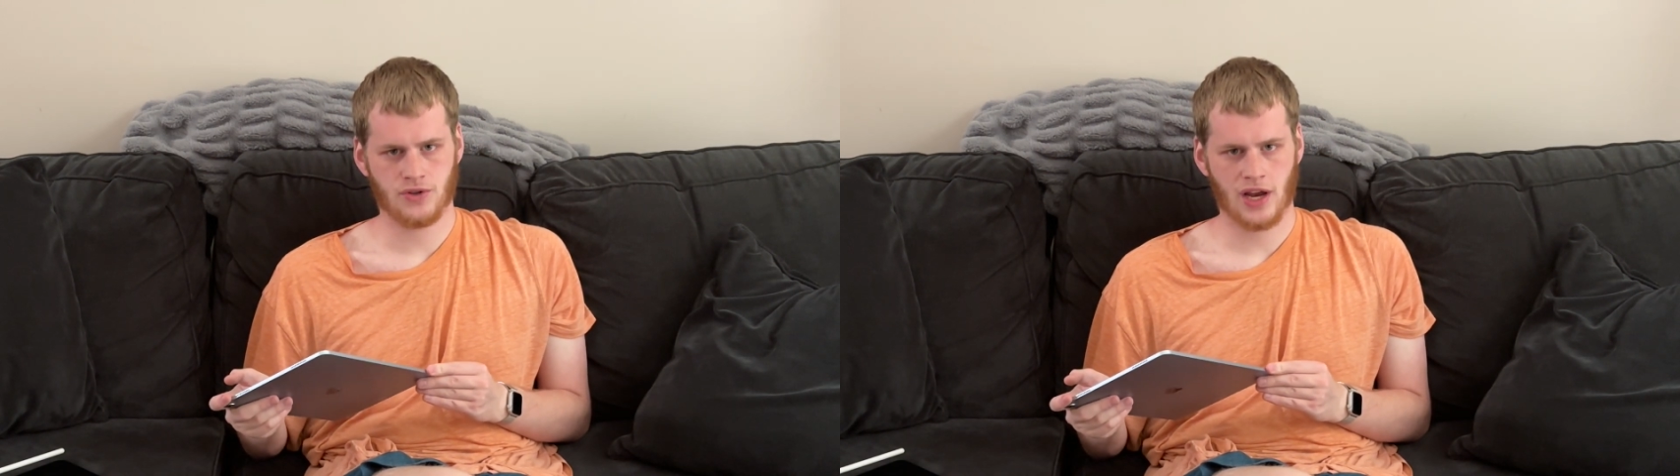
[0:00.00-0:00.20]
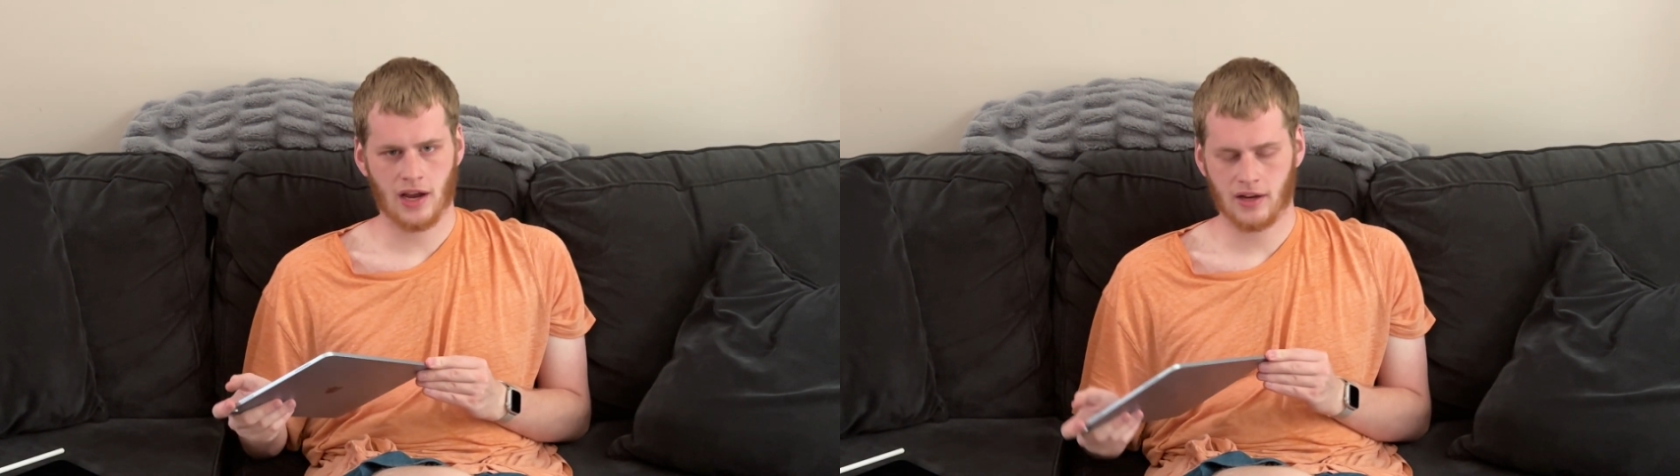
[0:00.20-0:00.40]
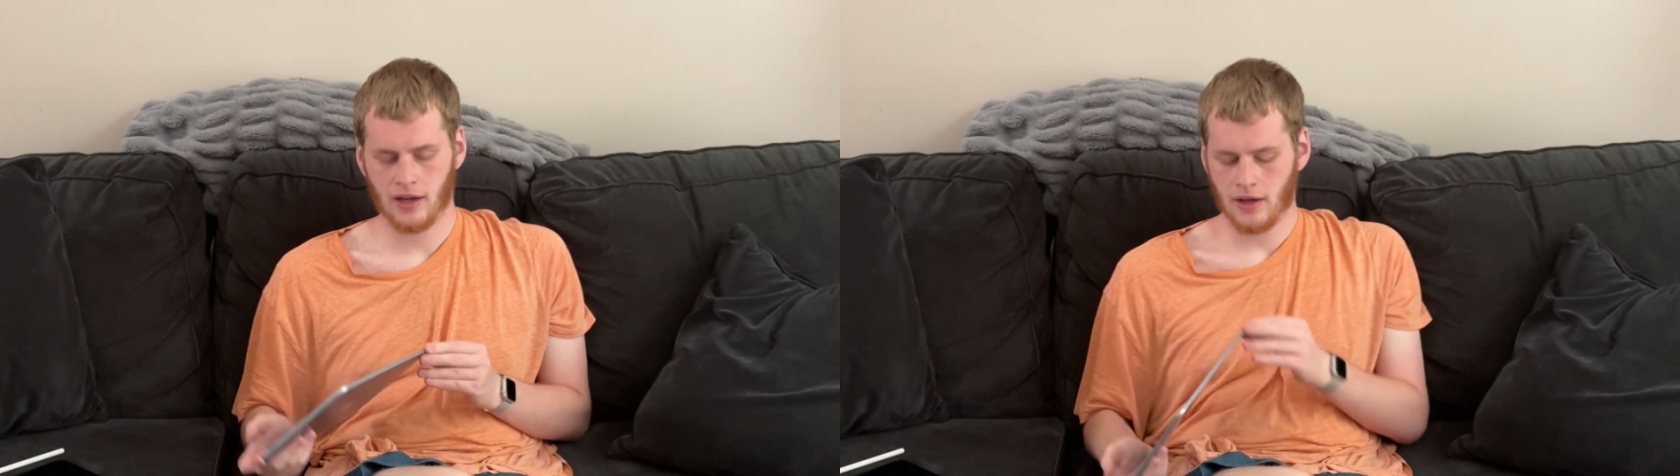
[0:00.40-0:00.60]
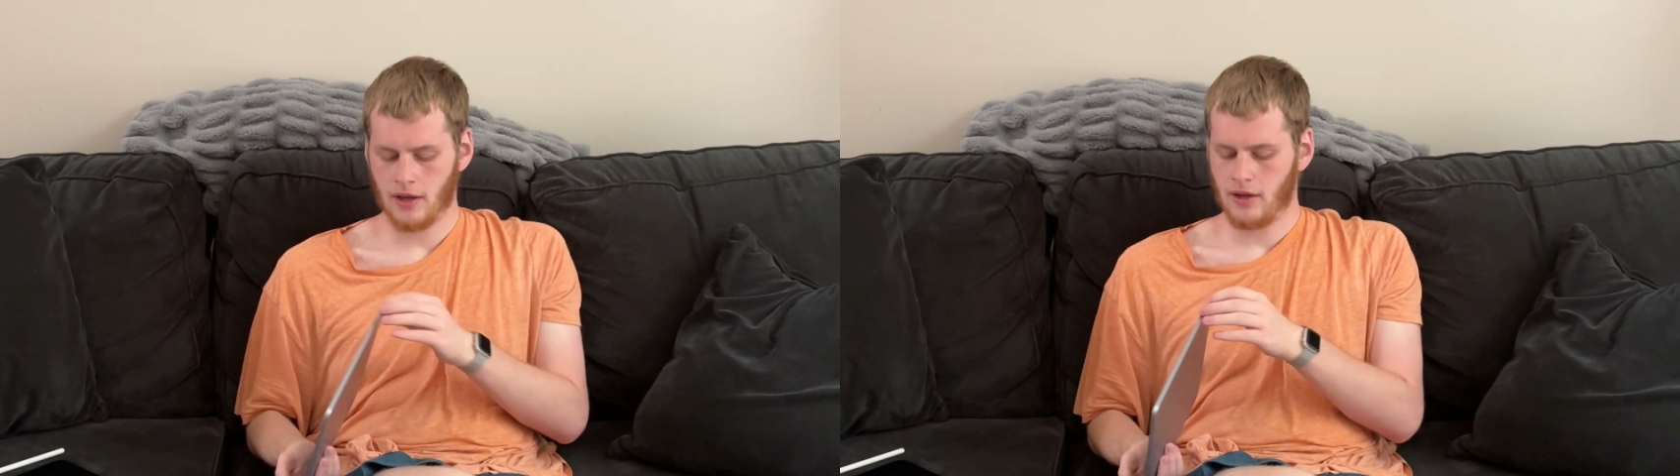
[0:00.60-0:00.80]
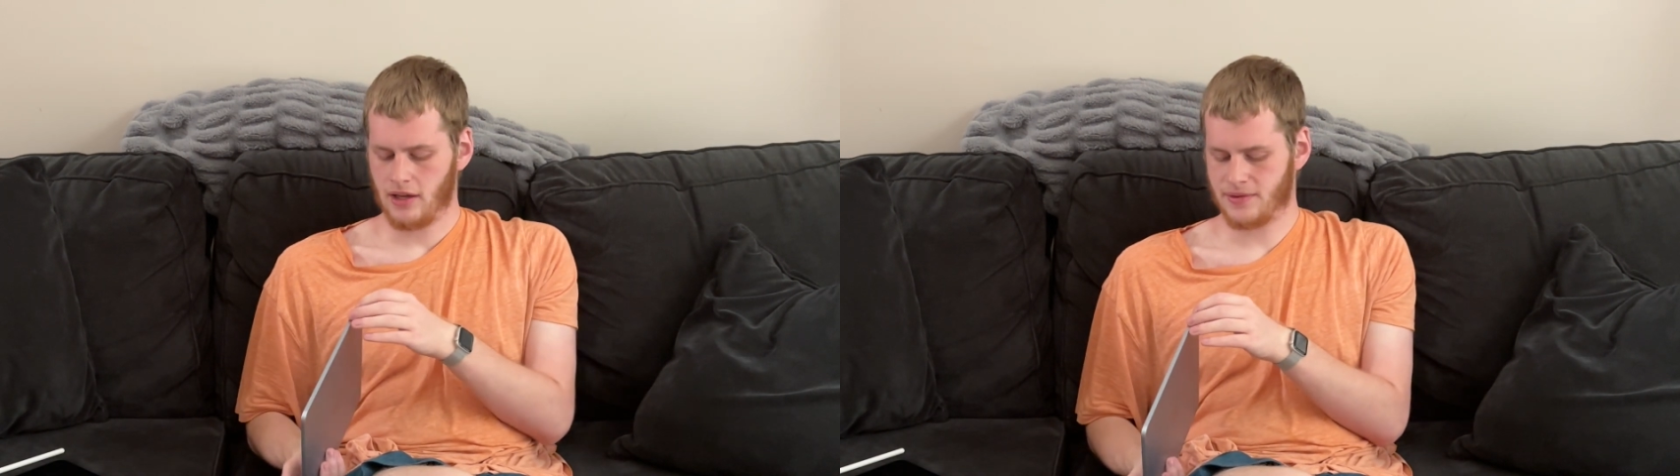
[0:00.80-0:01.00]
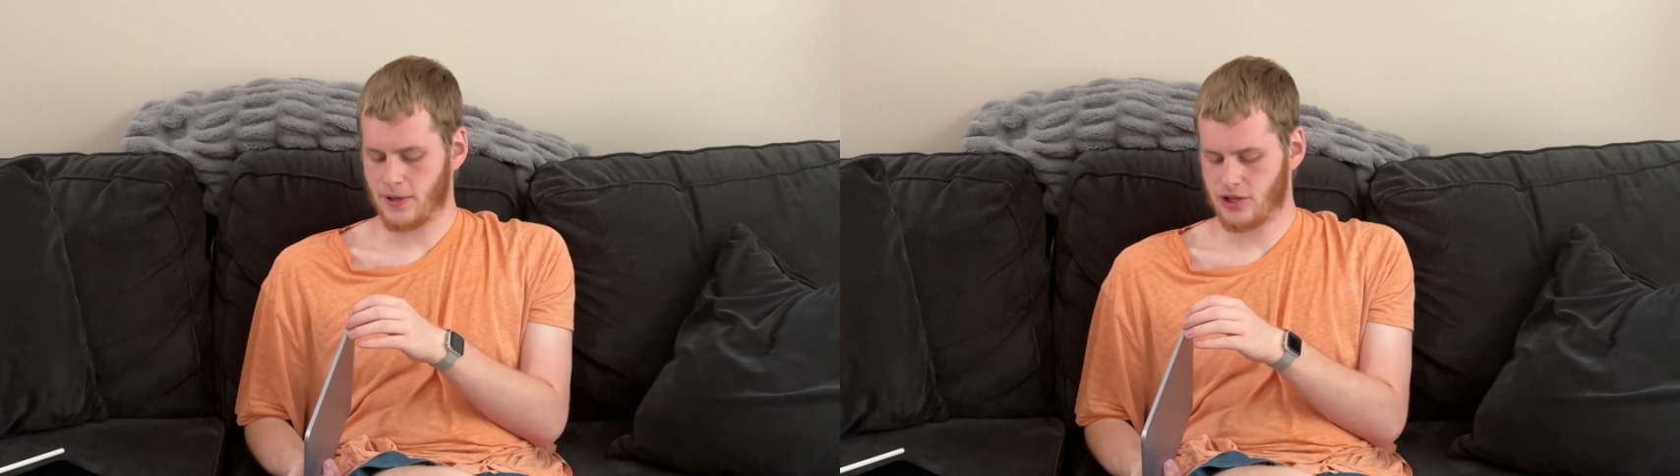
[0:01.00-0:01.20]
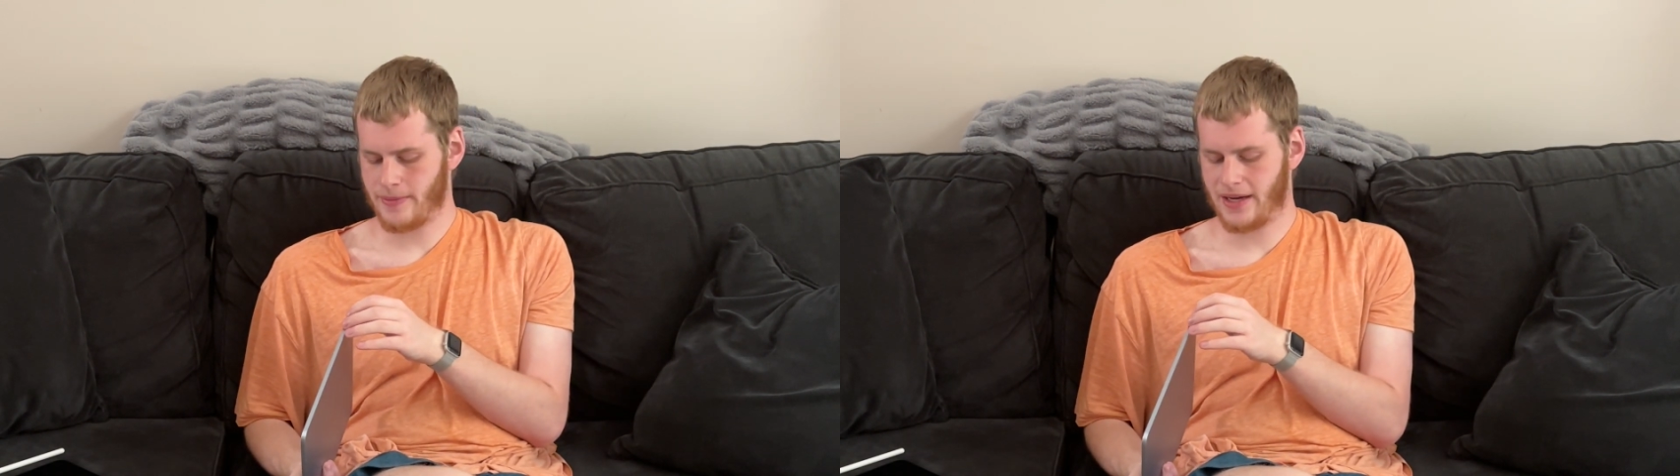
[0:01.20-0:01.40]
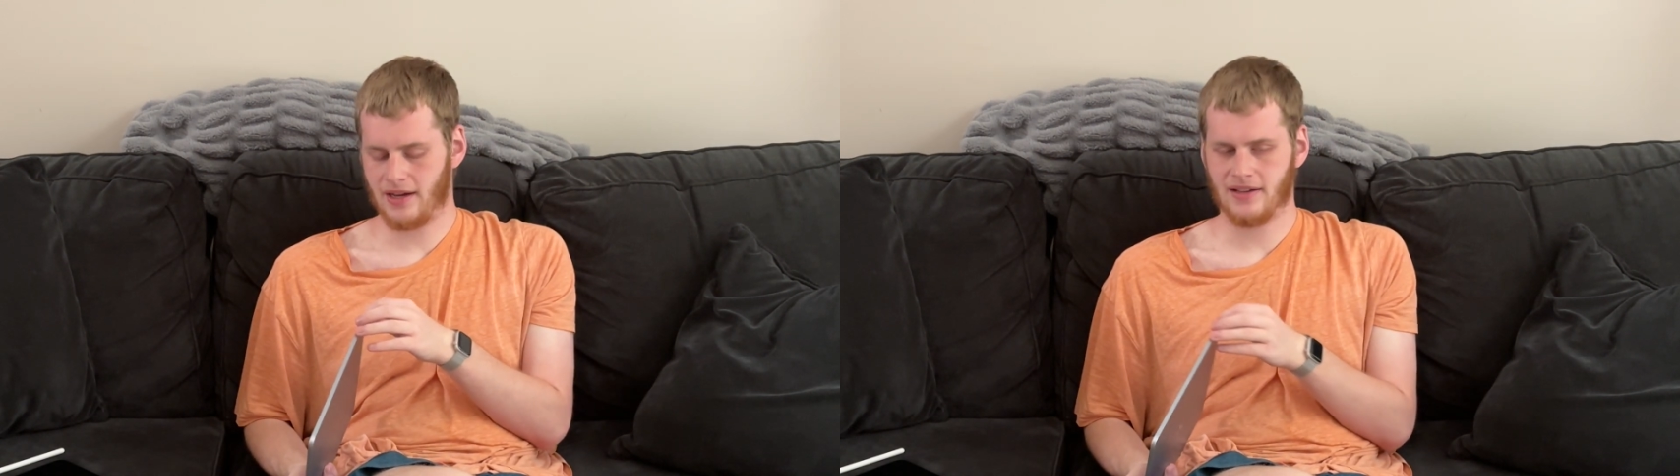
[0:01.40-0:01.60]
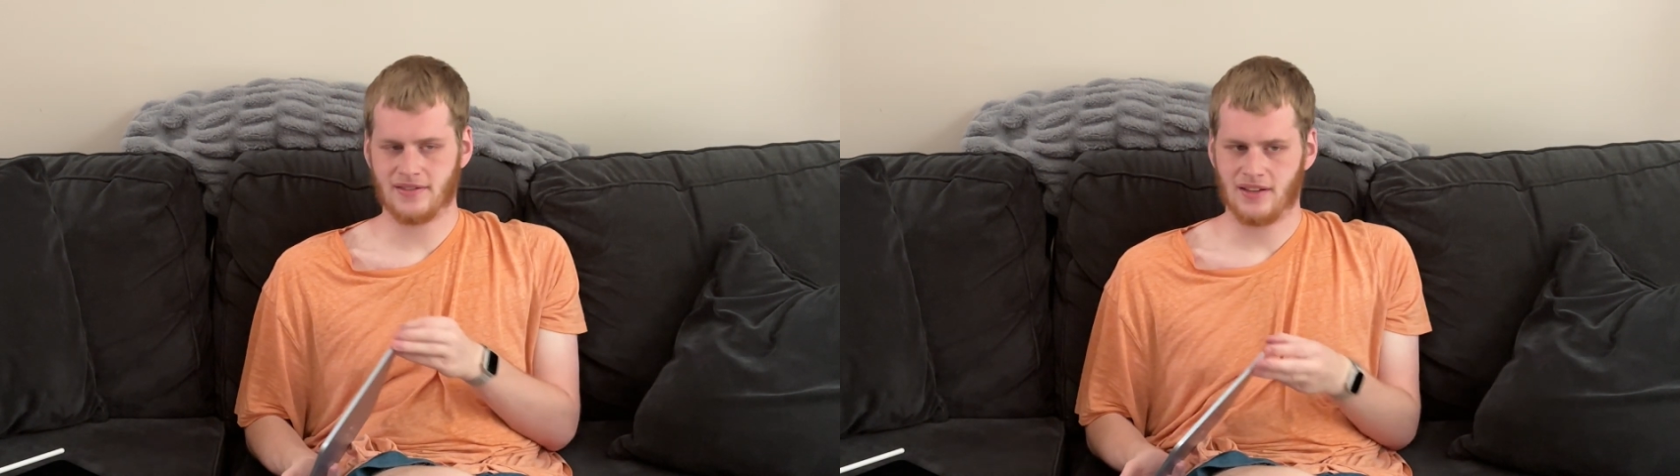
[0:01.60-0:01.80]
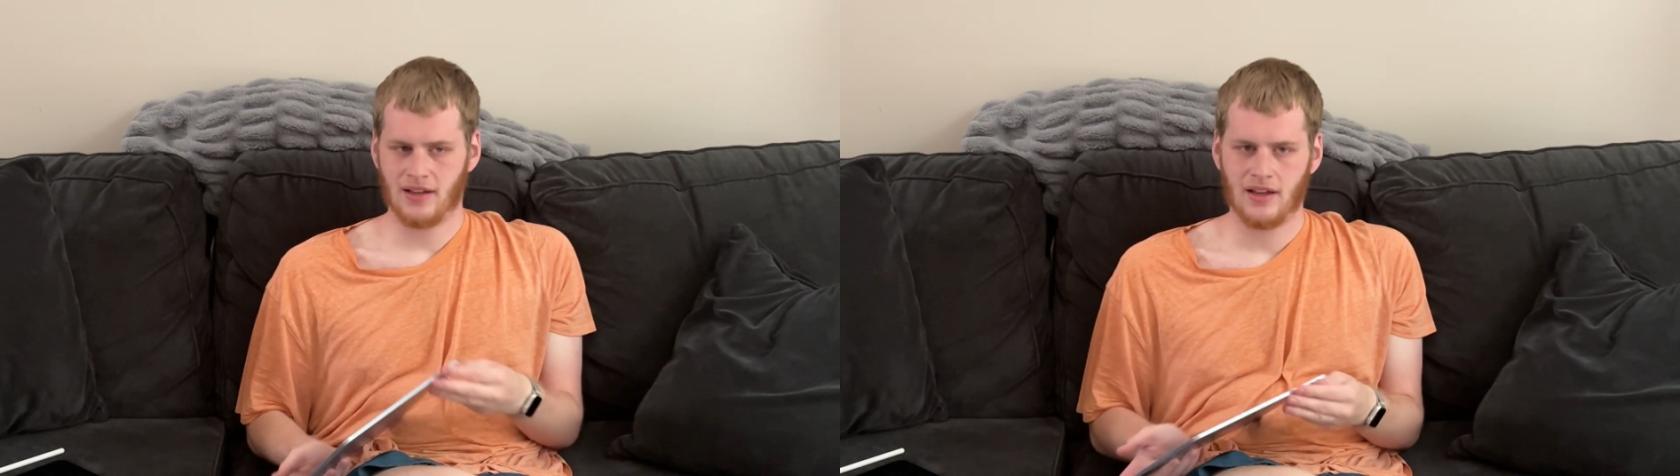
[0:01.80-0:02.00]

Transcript: jack, especially because